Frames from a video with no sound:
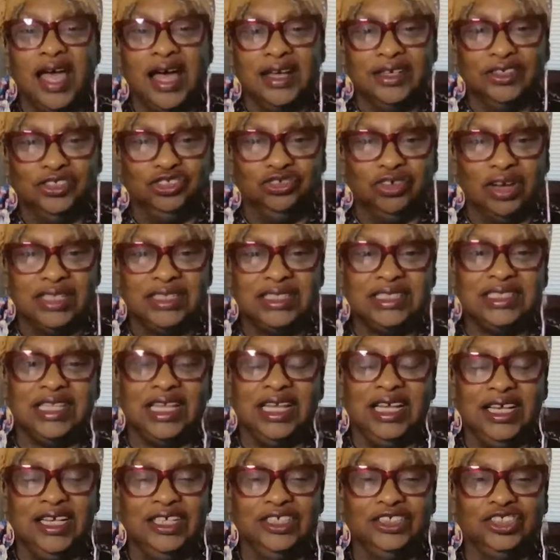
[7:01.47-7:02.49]
addressed
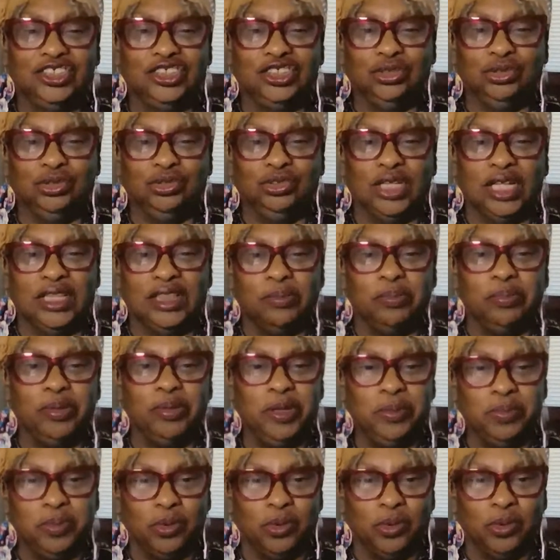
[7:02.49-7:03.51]
the issues that the
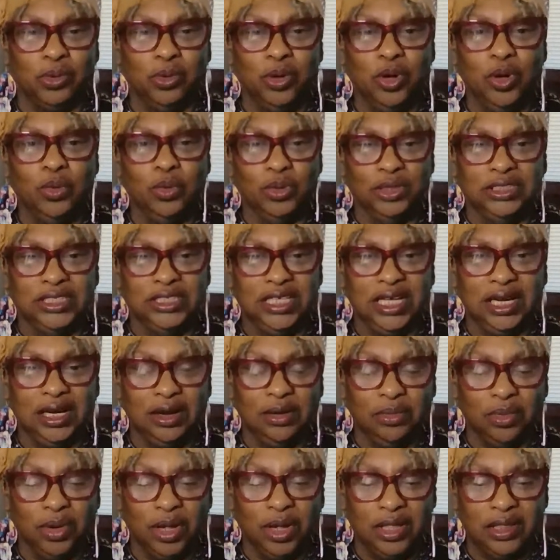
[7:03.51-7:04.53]
people were
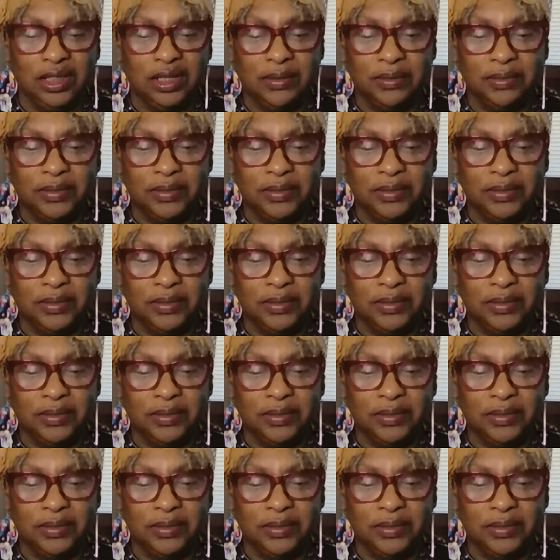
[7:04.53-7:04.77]
dealing with.